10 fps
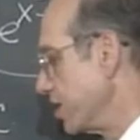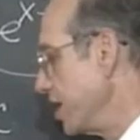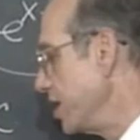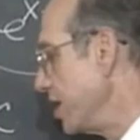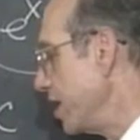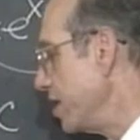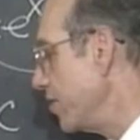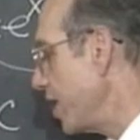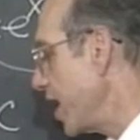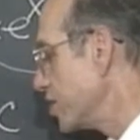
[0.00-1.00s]
E to
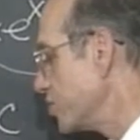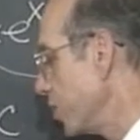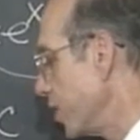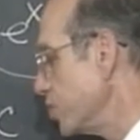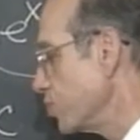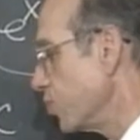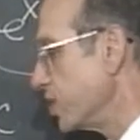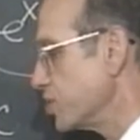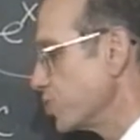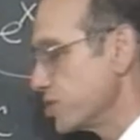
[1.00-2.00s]
the x plus
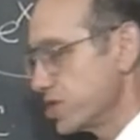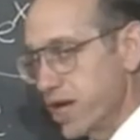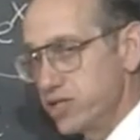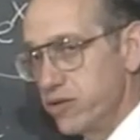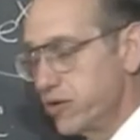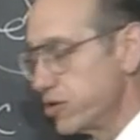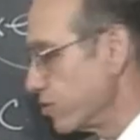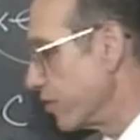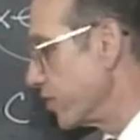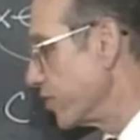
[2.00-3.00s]
1 is precisely the
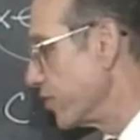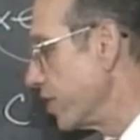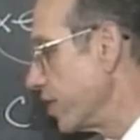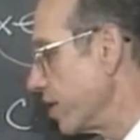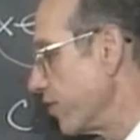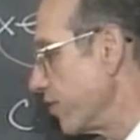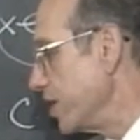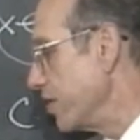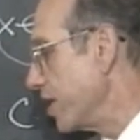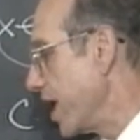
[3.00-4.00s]
derivative of e
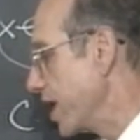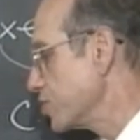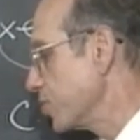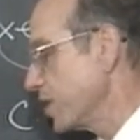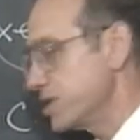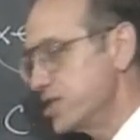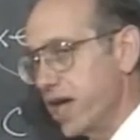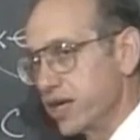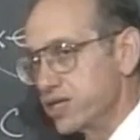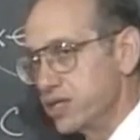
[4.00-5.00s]
to the x plus
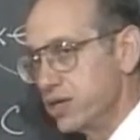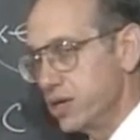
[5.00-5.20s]
x.